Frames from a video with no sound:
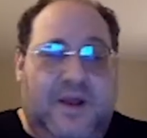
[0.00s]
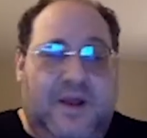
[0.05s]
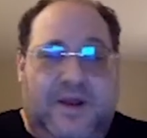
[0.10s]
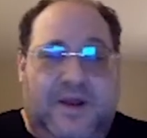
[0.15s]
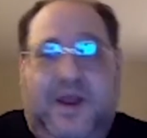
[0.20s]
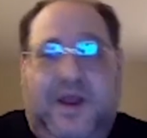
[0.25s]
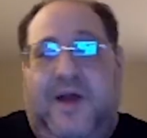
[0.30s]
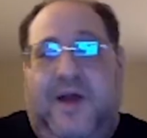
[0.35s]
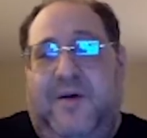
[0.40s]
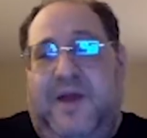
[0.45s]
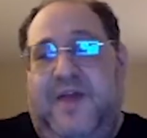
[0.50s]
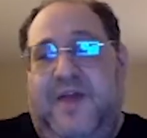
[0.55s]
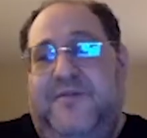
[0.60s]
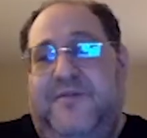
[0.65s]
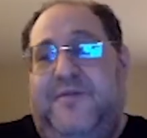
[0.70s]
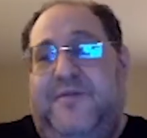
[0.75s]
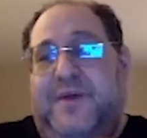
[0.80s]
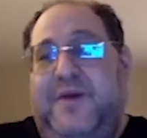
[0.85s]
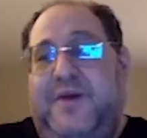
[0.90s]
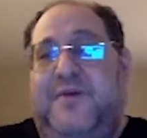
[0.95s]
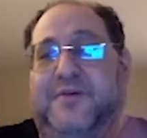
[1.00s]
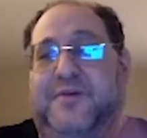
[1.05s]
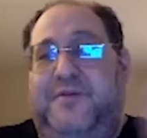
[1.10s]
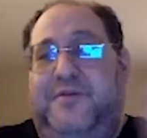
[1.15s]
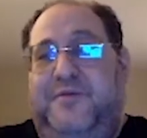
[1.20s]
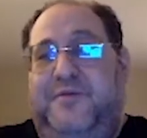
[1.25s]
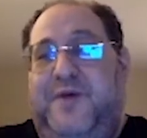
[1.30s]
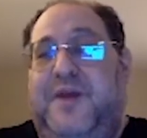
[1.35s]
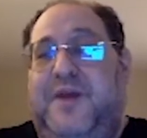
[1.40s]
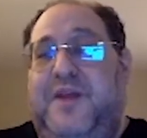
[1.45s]
Now I have a record
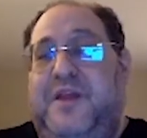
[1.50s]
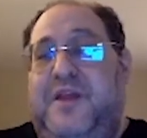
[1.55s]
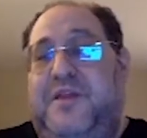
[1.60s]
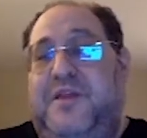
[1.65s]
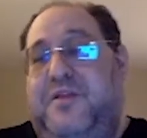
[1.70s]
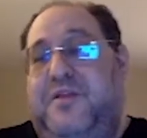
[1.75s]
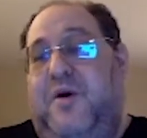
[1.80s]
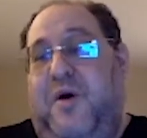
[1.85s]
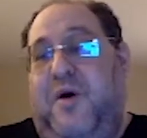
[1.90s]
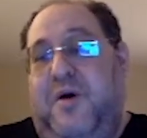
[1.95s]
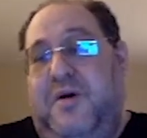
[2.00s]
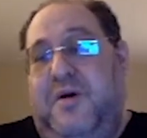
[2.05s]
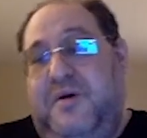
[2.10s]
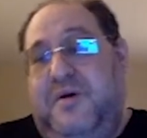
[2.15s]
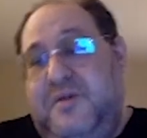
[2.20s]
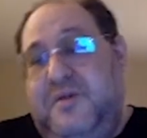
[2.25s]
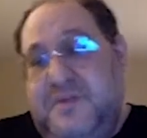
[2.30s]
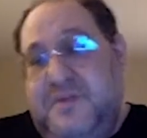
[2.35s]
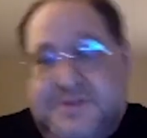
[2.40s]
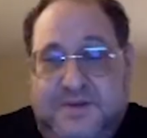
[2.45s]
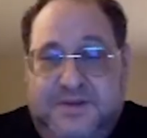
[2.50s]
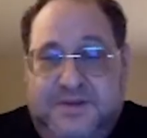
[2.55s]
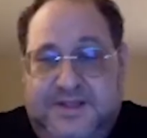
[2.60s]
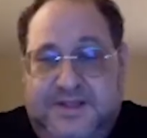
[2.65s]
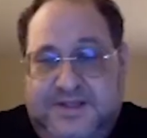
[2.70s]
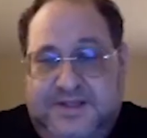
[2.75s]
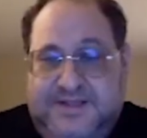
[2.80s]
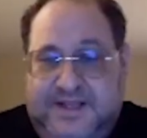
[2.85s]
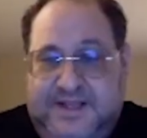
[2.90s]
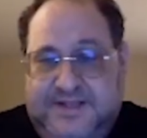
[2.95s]
of what I saw. So at
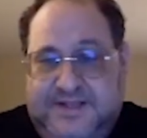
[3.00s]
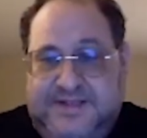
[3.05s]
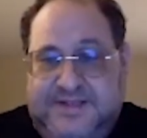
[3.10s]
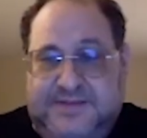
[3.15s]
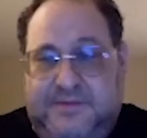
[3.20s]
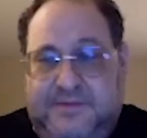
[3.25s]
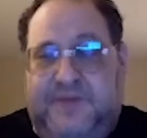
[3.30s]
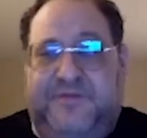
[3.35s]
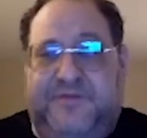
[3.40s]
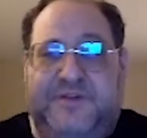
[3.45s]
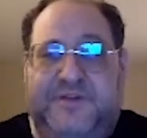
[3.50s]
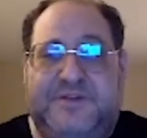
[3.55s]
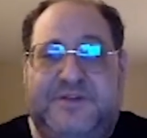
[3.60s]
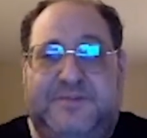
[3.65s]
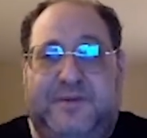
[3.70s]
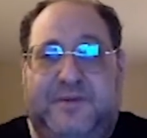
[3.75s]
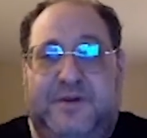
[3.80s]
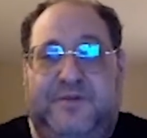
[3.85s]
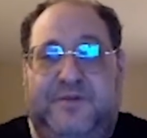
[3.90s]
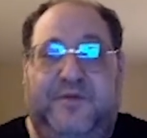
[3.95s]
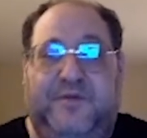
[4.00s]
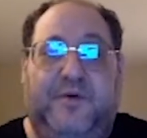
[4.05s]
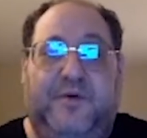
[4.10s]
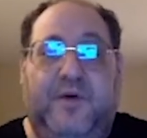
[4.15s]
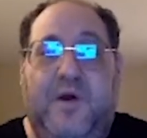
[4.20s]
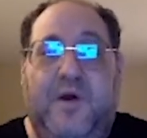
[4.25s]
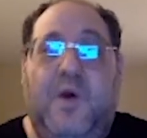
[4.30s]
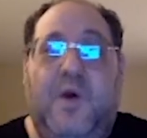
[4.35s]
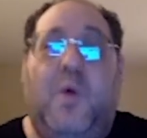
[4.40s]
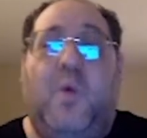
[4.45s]
least like there's a reference point for
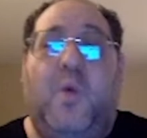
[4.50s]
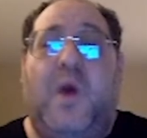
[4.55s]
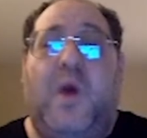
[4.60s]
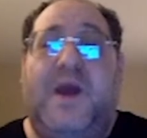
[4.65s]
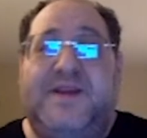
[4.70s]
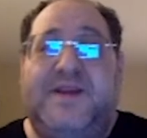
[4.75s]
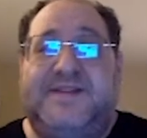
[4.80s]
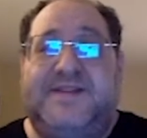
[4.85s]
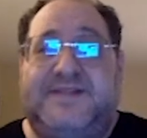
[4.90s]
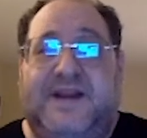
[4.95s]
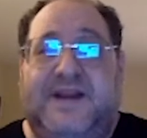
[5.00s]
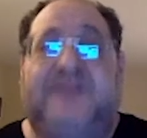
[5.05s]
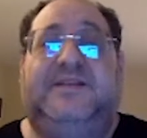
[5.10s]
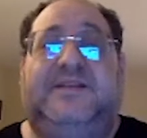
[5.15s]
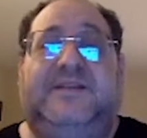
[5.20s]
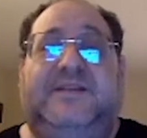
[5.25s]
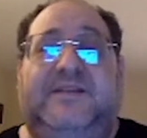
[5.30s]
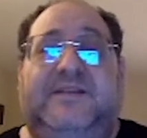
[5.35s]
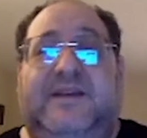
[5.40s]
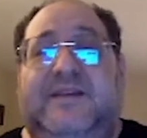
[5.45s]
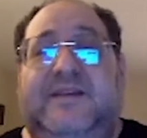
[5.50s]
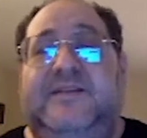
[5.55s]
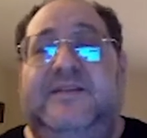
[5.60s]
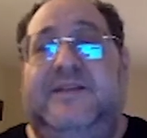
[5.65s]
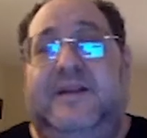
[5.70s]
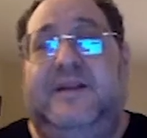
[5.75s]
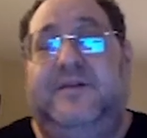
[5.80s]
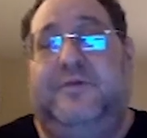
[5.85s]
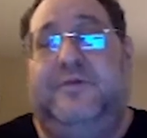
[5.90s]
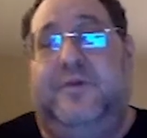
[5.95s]
where I started the
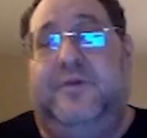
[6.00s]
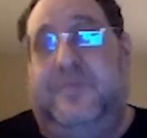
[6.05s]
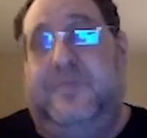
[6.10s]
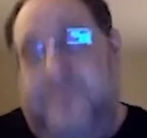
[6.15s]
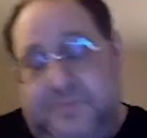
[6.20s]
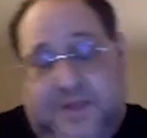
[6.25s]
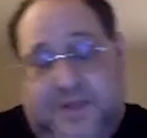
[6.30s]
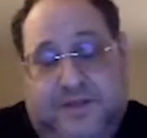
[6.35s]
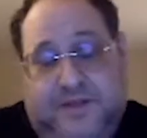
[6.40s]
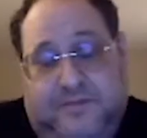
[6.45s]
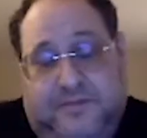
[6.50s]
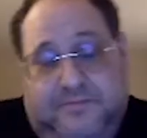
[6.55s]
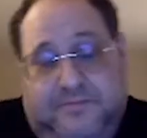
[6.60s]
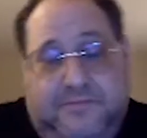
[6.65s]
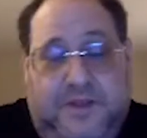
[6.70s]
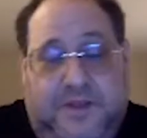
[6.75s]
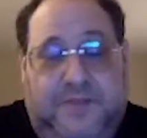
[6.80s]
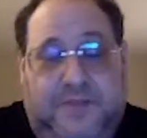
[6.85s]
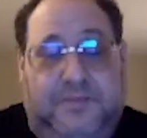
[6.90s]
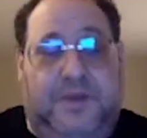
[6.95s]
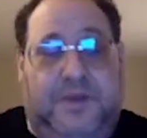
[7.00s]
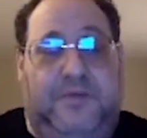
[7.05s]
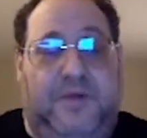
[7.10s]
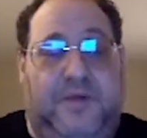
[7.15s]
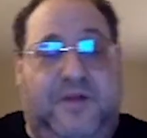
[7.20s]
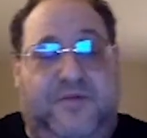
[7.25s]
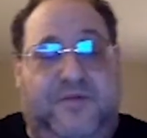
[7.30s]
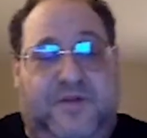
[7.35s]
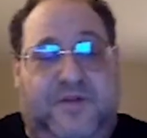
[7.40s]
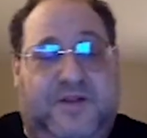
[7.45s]
incident from. That might be
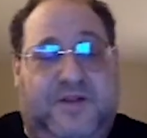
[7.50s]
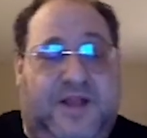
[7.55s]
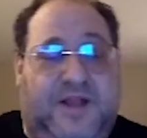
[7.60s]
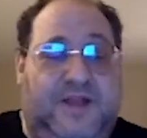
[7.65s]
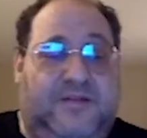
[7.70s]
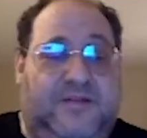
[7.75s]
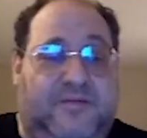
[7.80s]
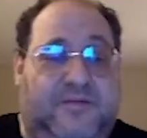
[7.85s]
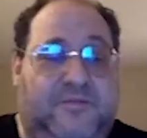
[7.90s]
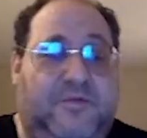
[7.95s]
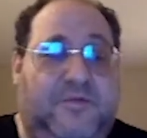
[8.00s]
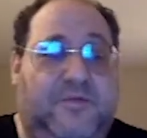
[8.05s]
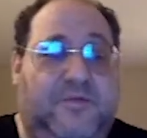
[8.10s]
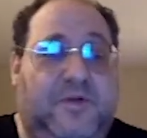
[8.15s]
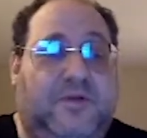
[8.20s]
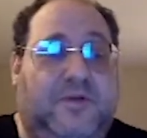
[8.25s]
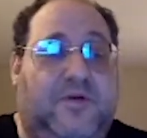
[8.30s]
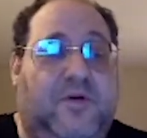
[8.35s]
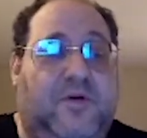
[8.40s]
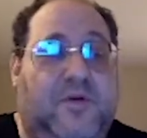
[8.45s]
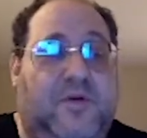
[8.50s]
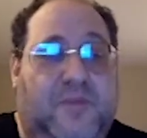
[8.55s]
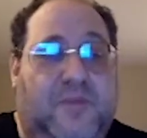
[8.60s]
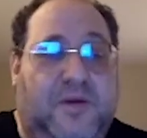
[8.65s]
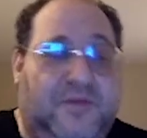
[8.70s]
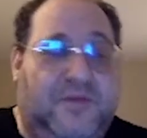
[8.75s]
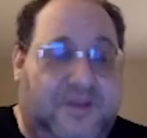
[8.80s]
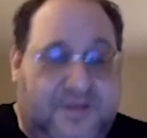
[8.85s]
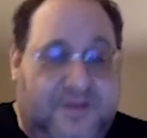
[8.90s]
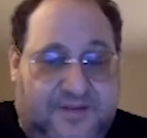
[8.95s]
relevant later, and we'll talk
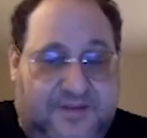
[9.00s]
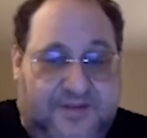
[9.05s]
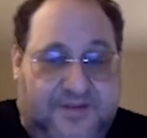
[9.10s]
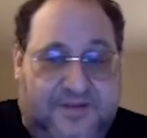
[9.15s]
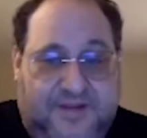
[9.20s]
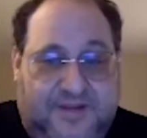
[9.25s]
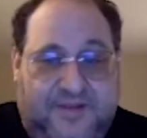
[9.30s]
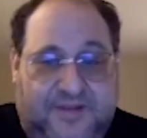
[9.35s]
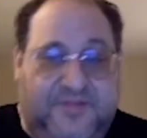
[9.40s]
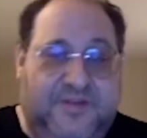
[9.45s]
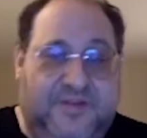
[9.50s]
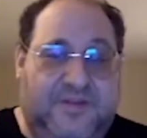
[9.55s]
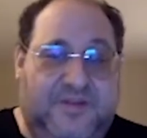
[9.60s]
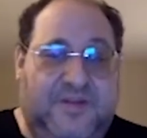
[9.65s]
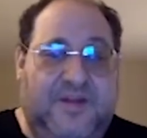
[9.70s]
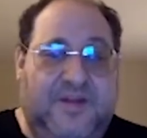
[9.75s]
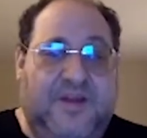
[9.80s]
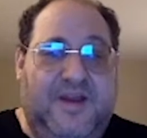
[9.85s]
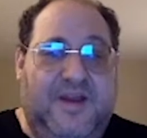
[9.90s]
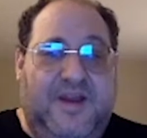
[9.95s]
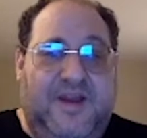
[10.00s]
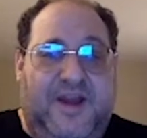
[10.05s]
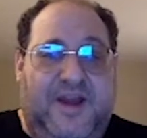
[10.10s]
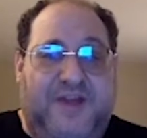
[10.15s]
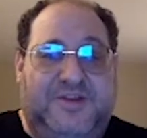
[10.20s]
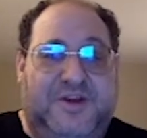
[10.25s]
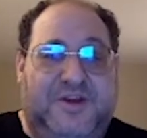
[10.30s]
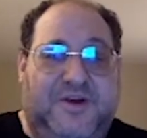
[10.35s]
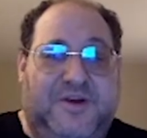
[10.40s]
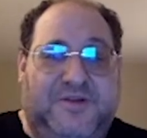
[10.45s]
about this. This kind of is
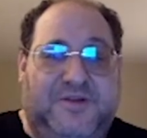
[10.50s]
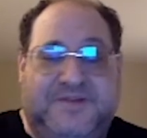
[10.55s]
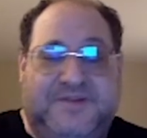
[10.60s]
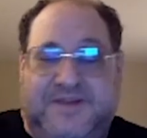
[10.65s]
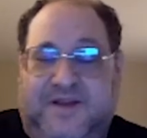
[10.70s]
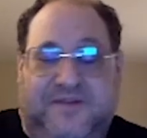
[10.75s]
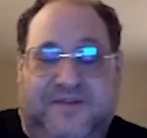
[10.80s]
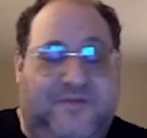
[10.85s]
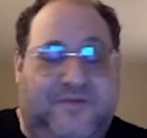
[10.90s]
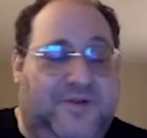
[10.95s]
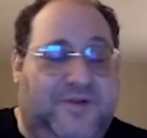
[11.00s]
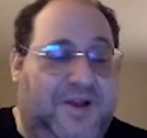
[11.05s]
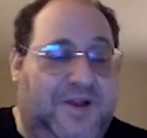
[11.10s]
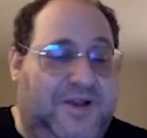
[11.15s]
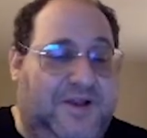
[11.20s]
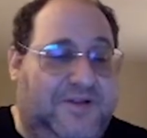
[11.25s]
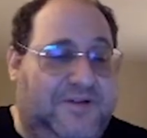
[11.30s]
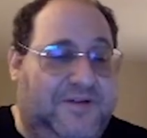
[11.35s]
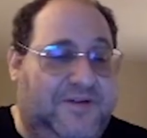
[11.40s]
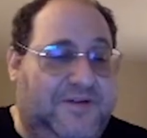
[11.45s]
a Chekhov's gun for later.